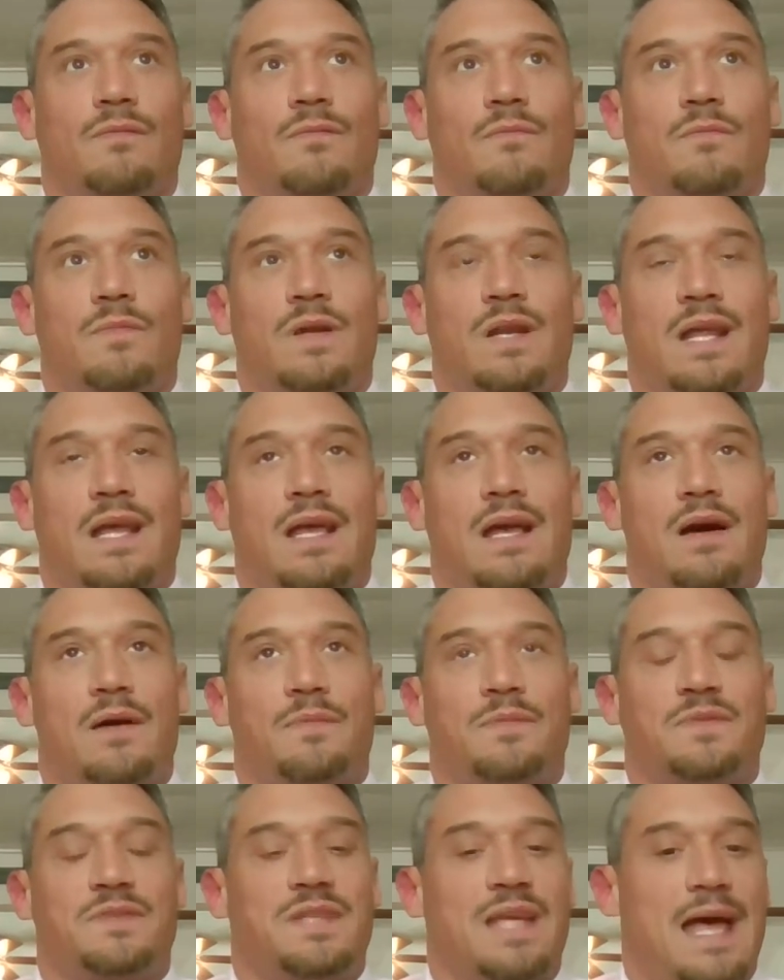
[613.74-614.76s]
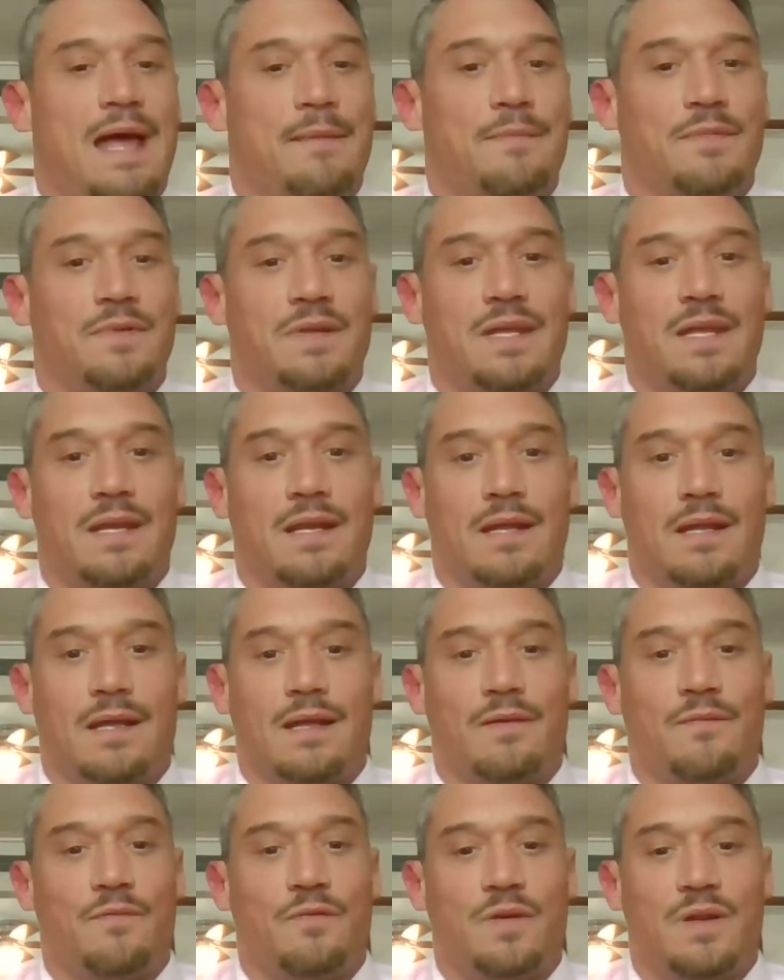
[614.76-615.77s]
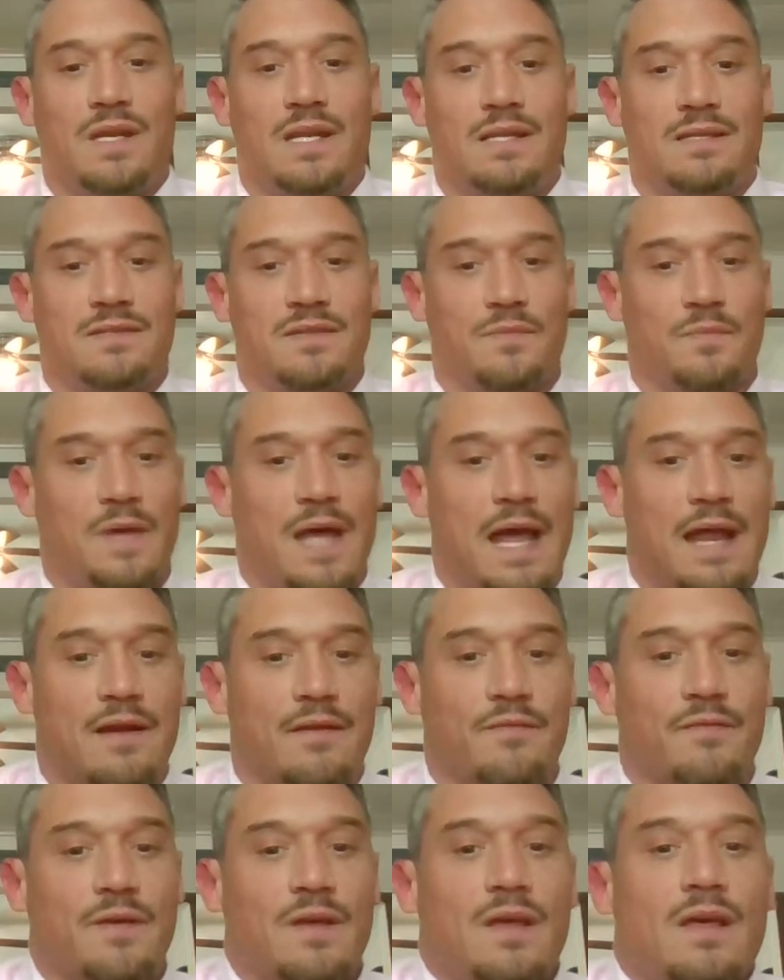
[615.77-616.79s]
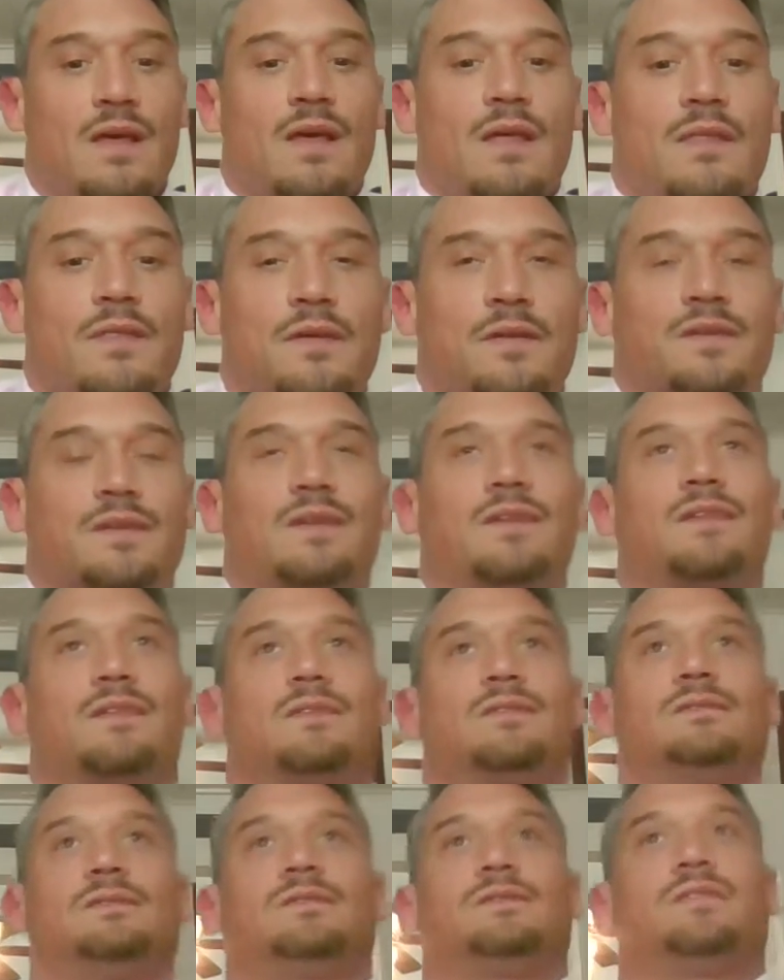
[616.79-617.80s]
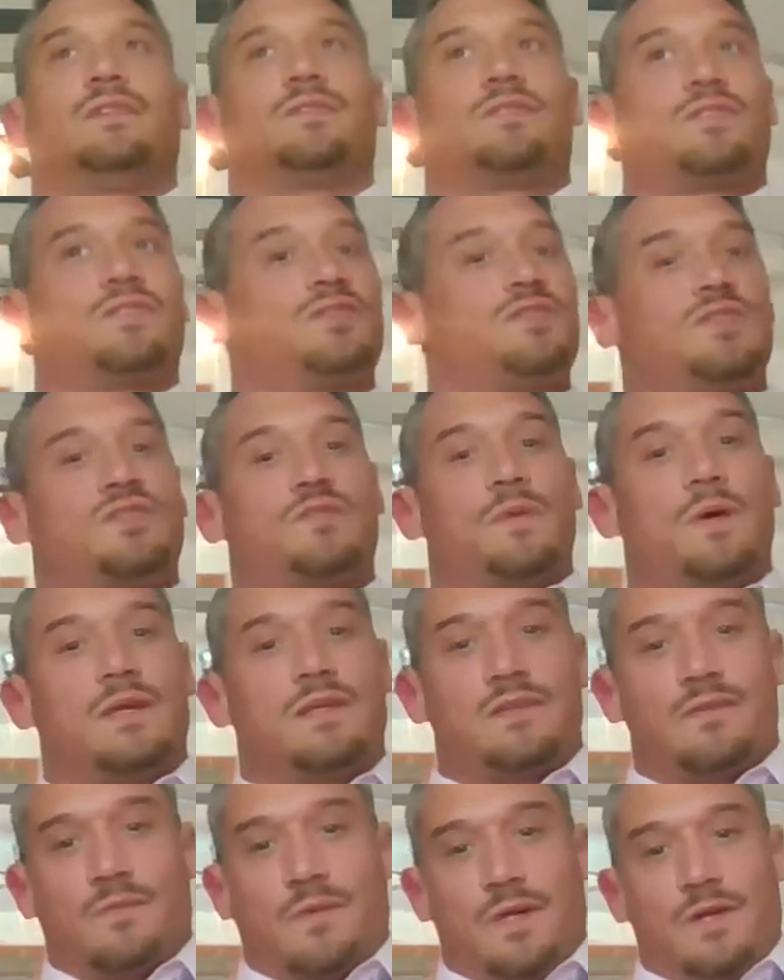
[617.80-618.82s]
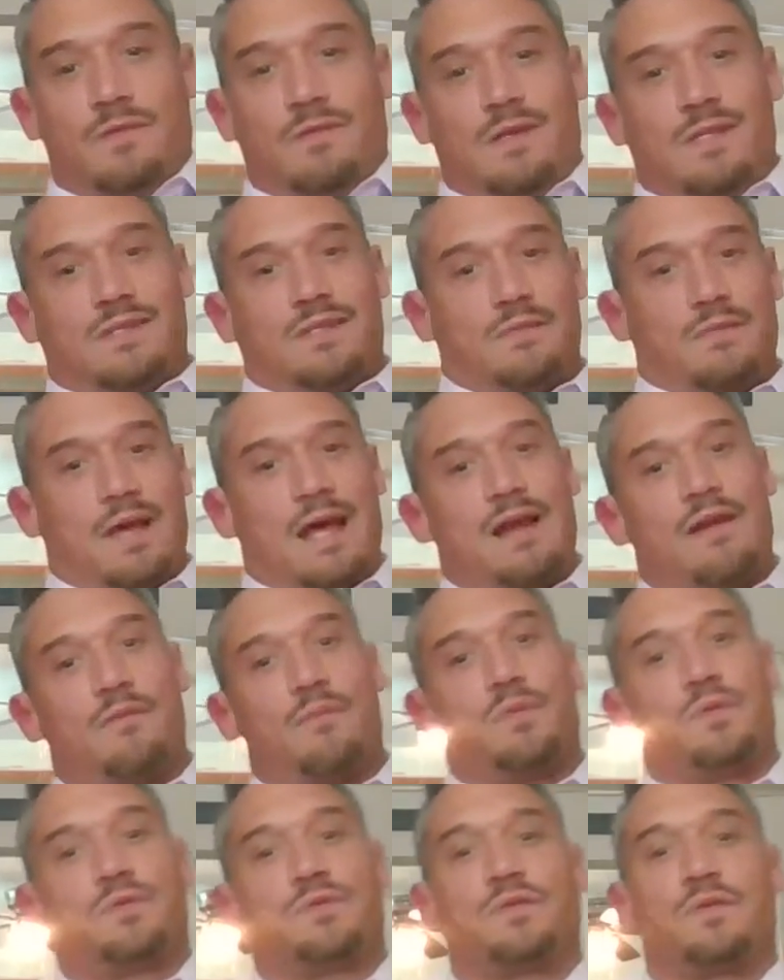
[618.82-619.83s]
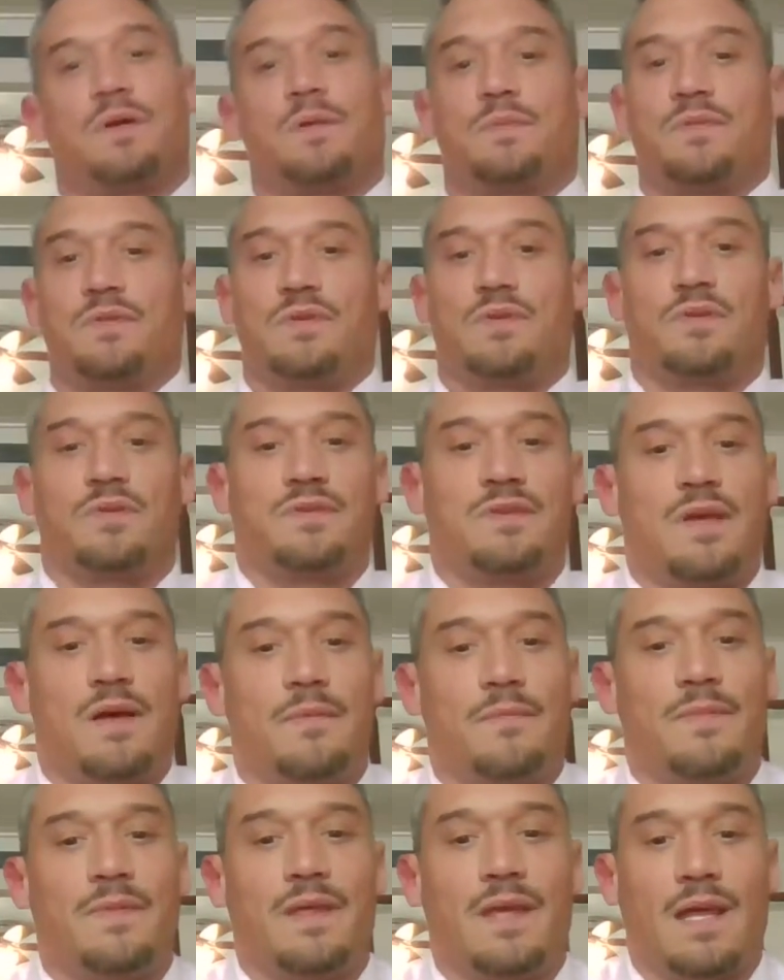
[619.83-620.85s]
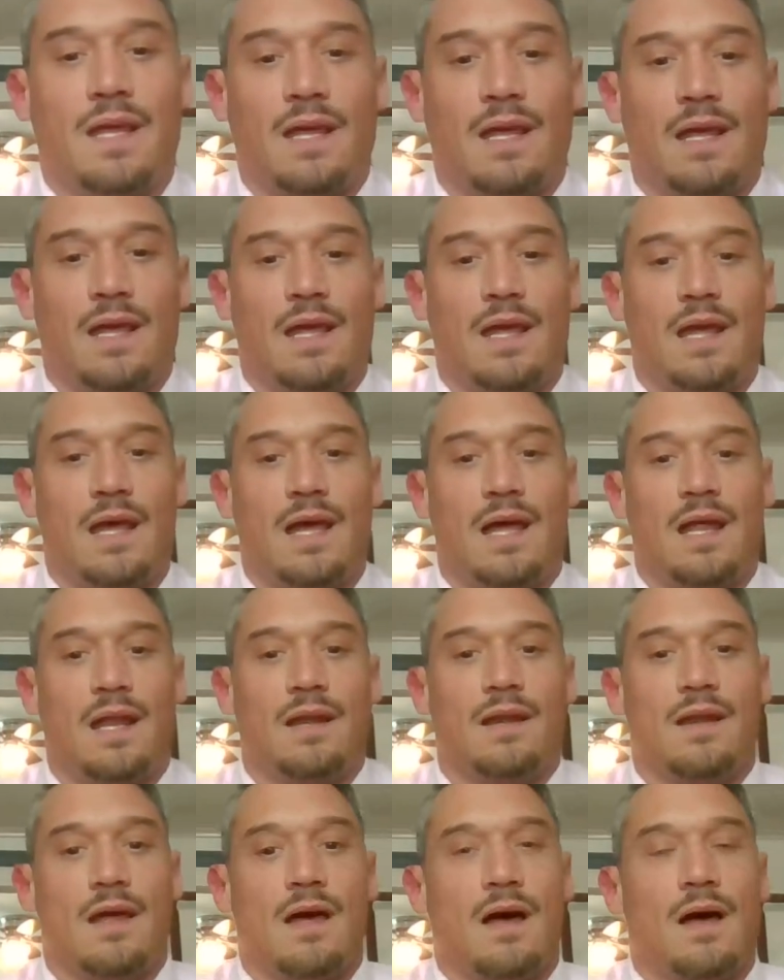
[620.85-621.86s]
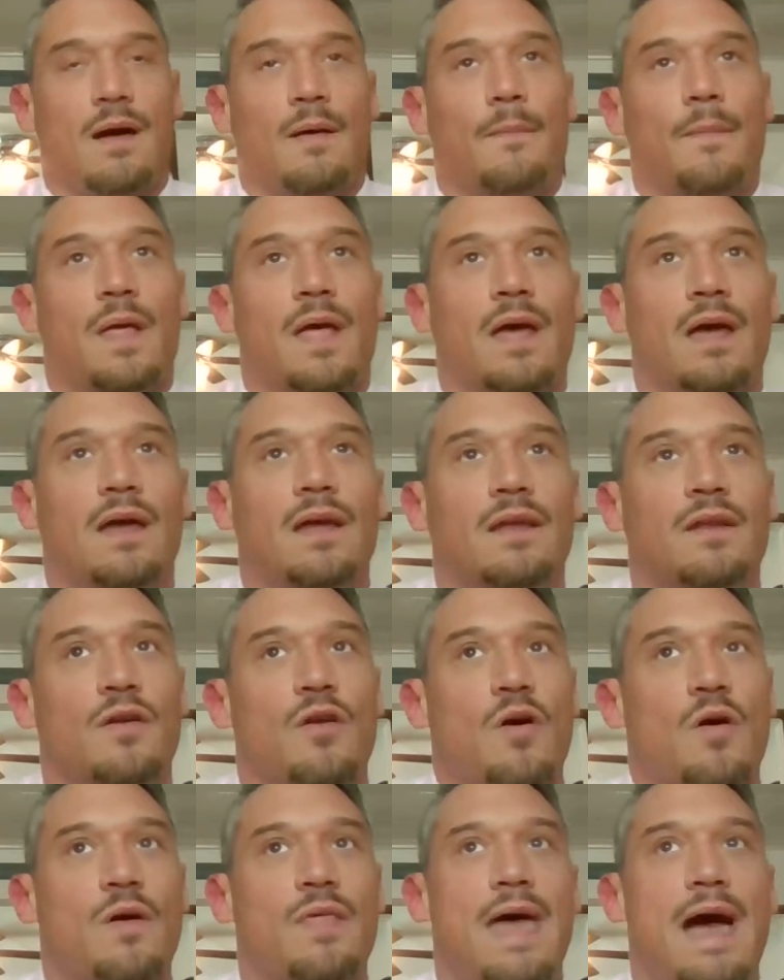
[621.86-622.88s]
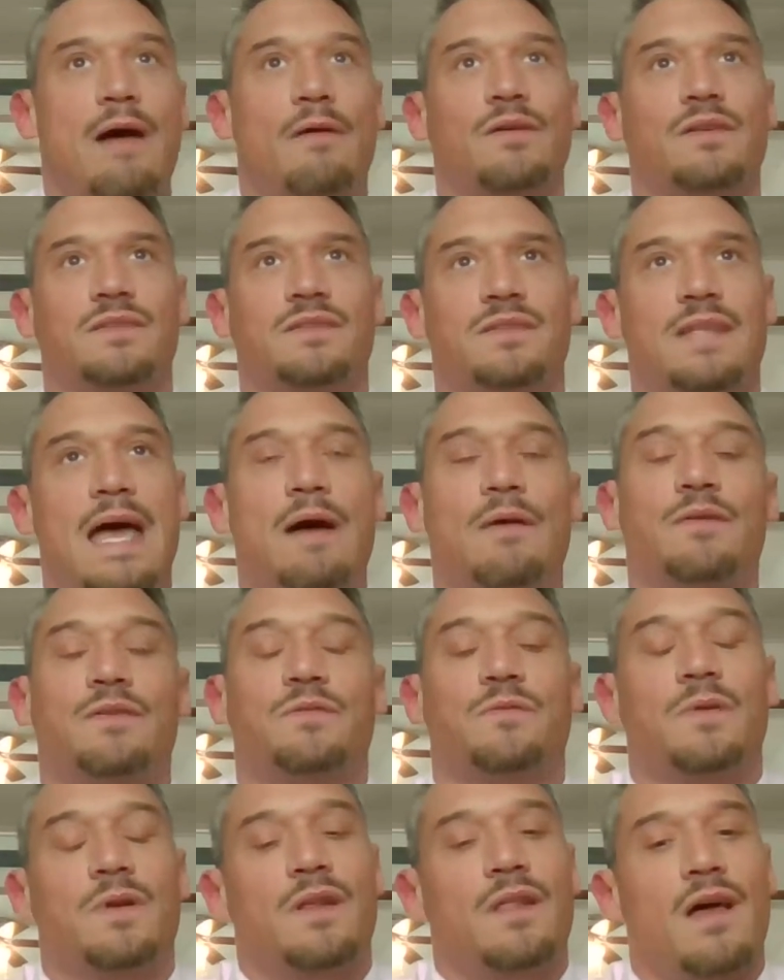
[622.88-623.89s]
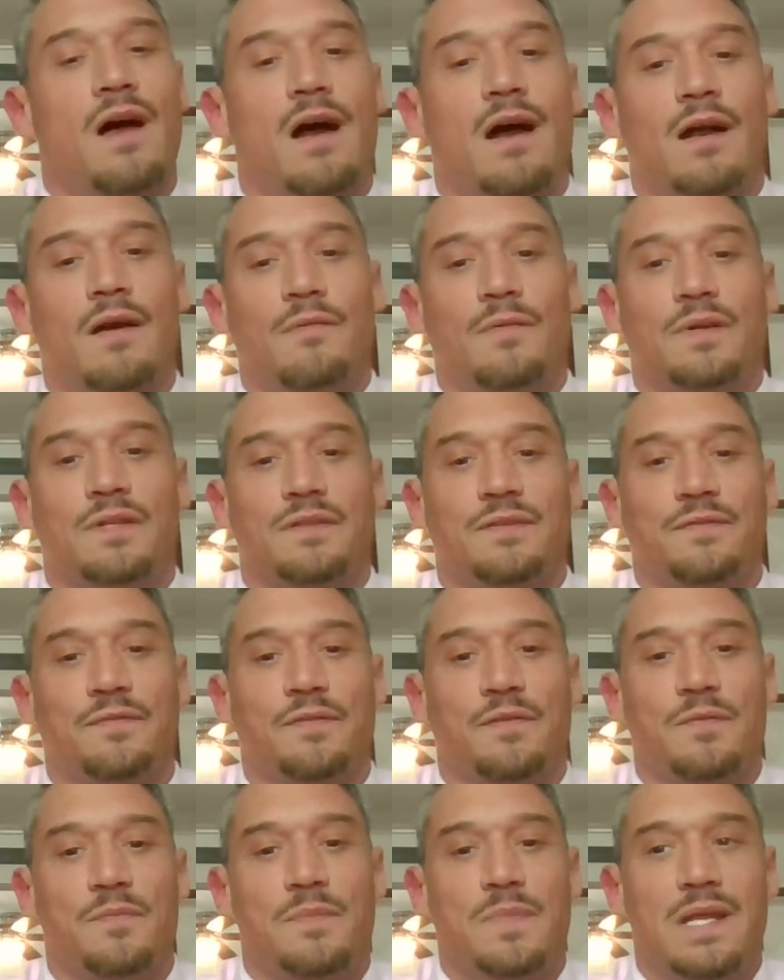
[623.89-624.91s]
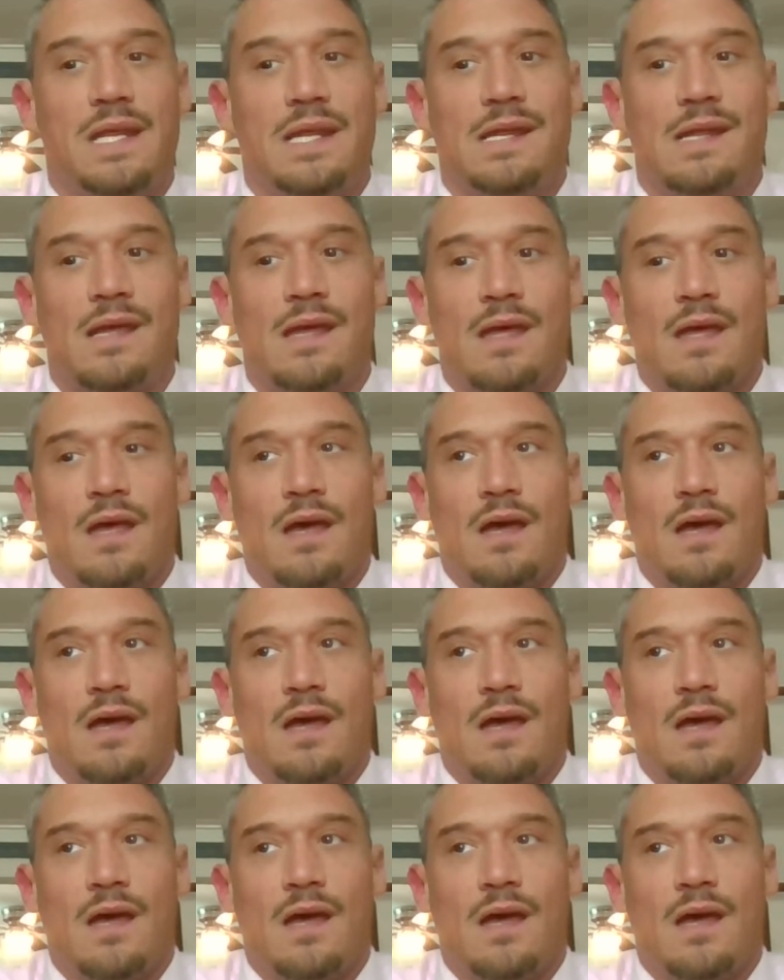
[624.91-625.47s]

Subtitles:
when it comes time to getting, if we need some kind of, there's a situation where you need some kind of prescription or something, and that was one of the hard ones for me,